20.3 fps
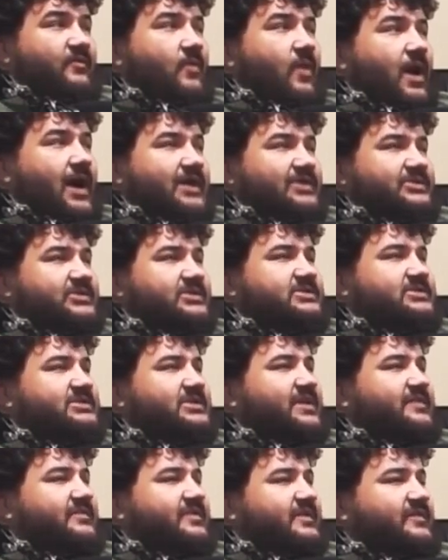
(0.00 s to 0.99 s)
a watch. It's
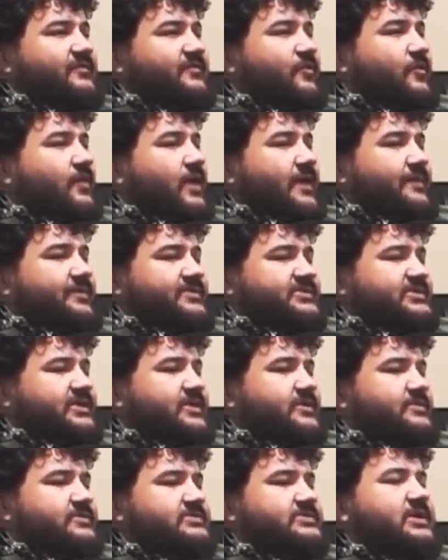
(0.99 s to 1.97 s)
74
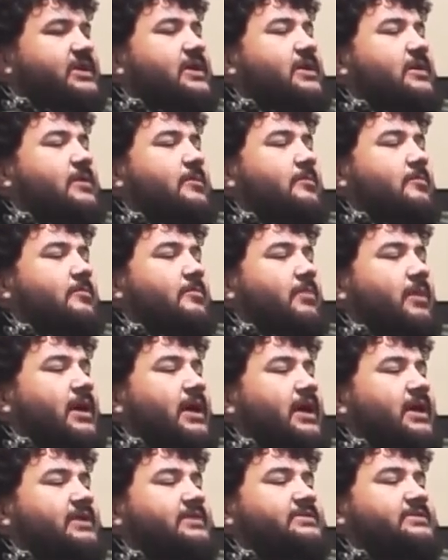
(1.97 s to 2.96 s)
episodes,
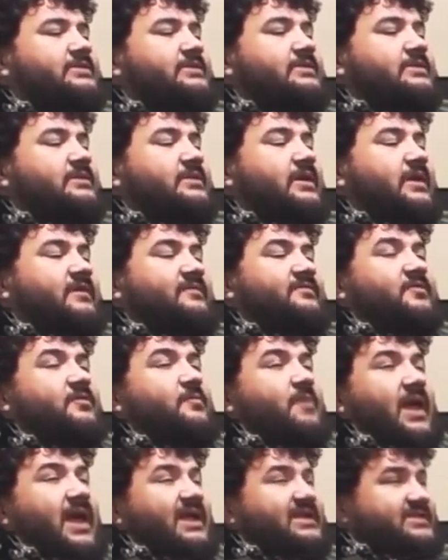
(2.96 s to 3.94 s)
but if you
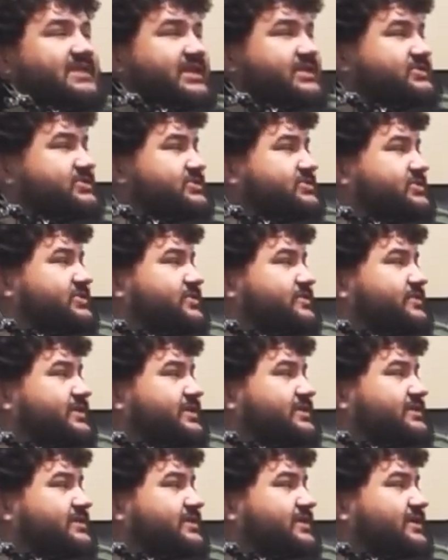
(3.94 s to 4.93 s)
pay attention to
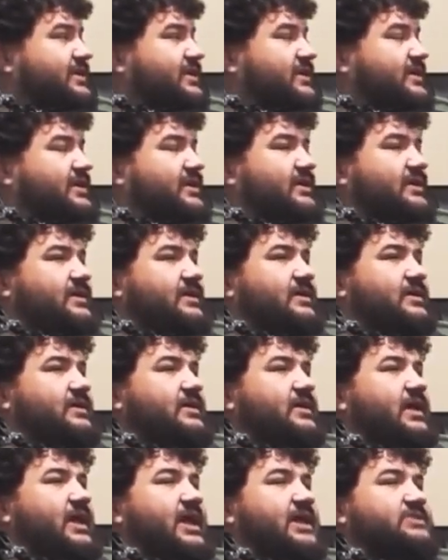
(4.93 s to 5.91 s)
it,
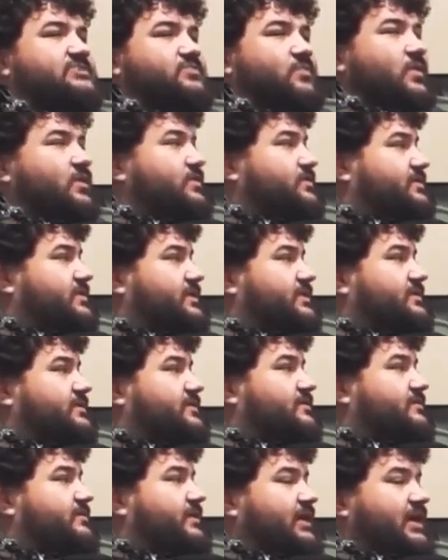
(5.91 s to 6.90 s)
it's worth it
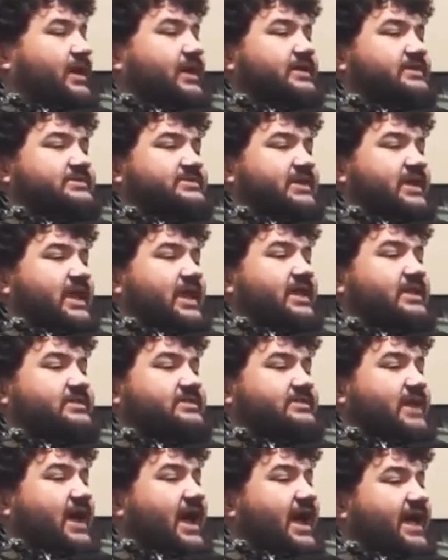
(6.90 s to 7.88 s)
because
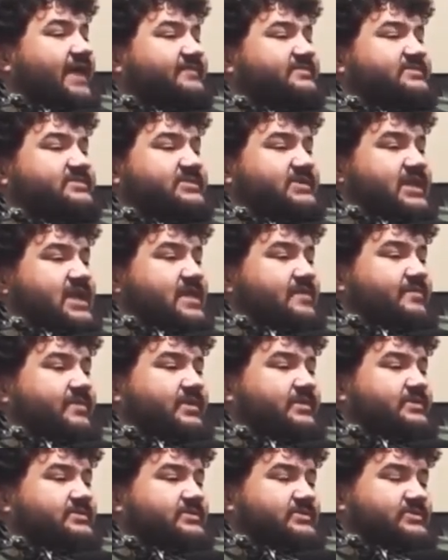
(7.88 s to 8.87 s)
it dives deep
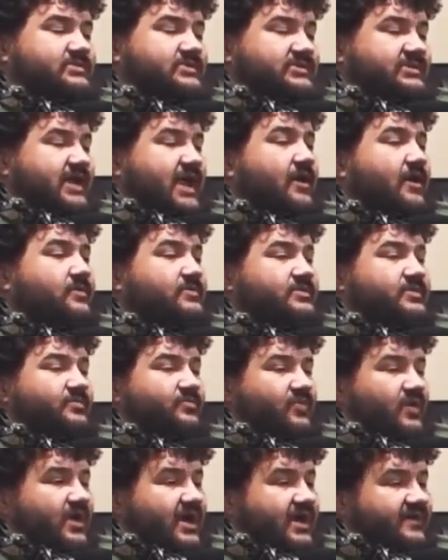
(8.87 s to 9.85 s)
into just how
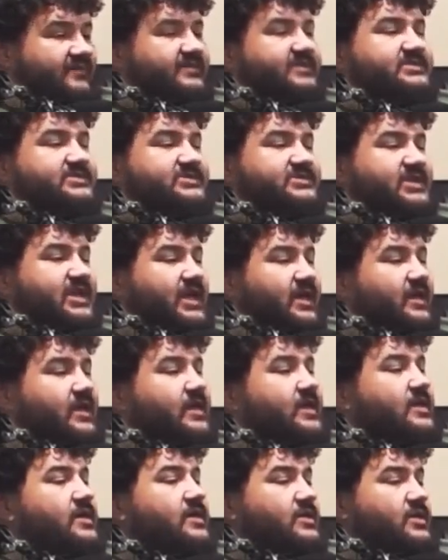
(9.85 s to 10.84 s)
depraved and sick
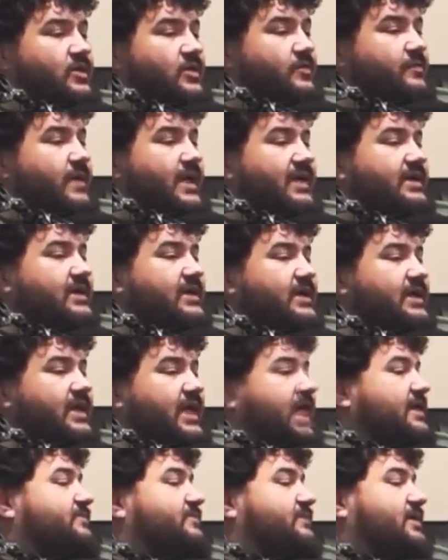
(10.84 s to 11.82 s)
humanity
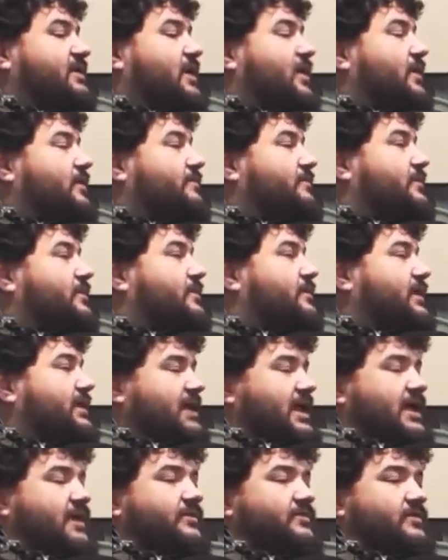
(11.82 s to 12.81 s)
can become
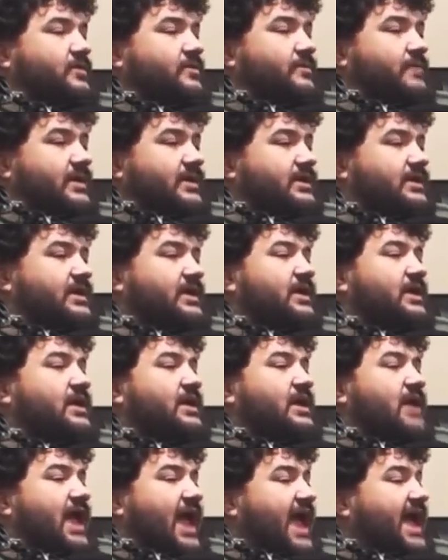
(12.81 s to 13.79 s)
and how humanity
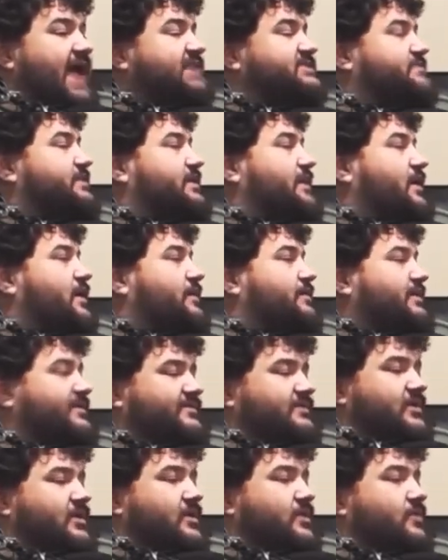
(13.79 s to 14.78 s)
has become,
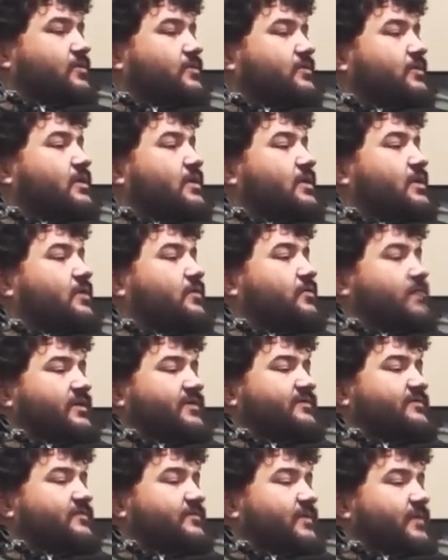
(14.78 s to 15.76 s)
even though
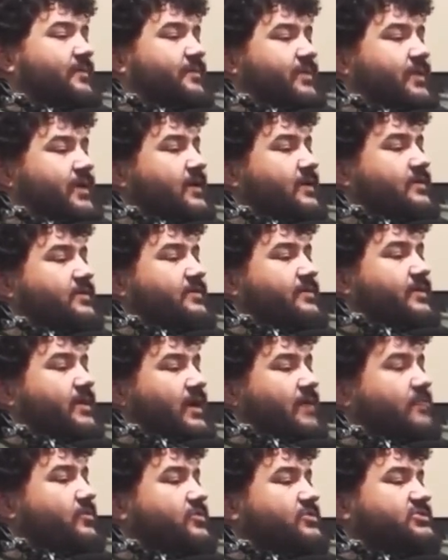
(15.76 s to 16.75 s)
we've appeared to
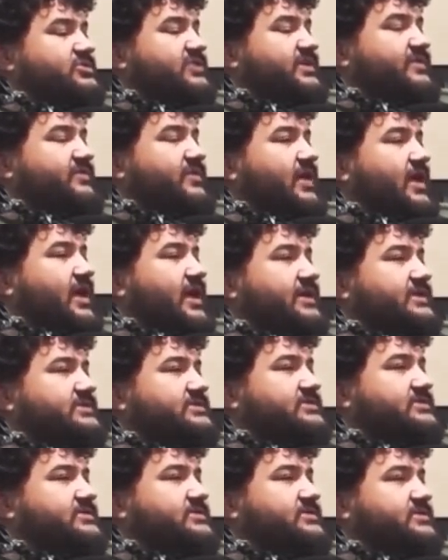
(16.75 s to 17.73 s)
become more
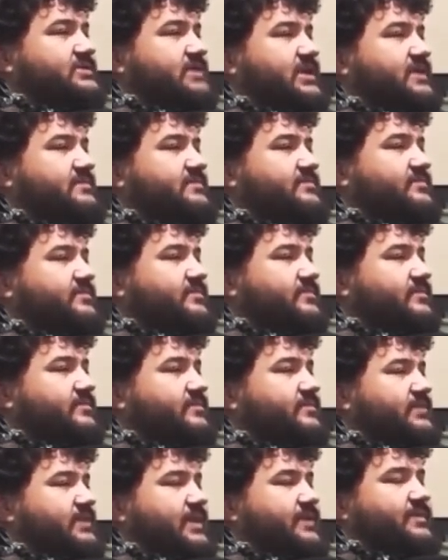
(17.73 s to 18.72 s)
civilized deep
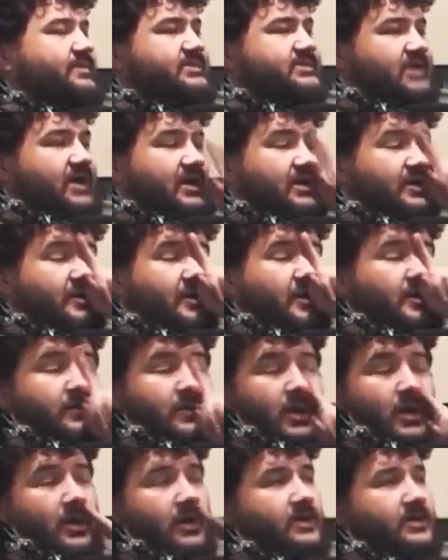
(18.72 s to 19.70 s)
inside our own
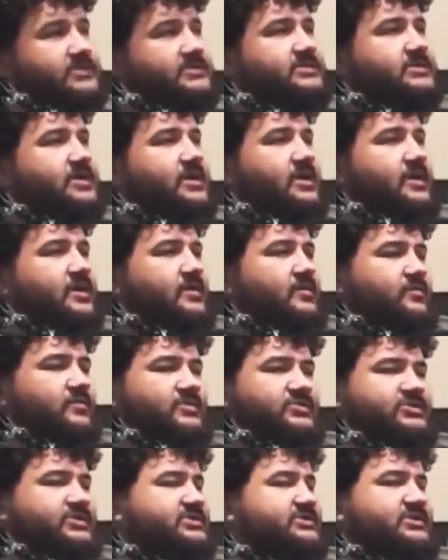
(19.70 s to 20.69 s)
hearts. We're
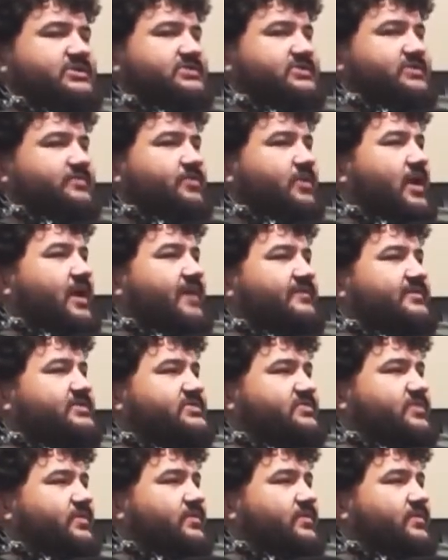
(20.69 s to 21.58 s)
just as deprived as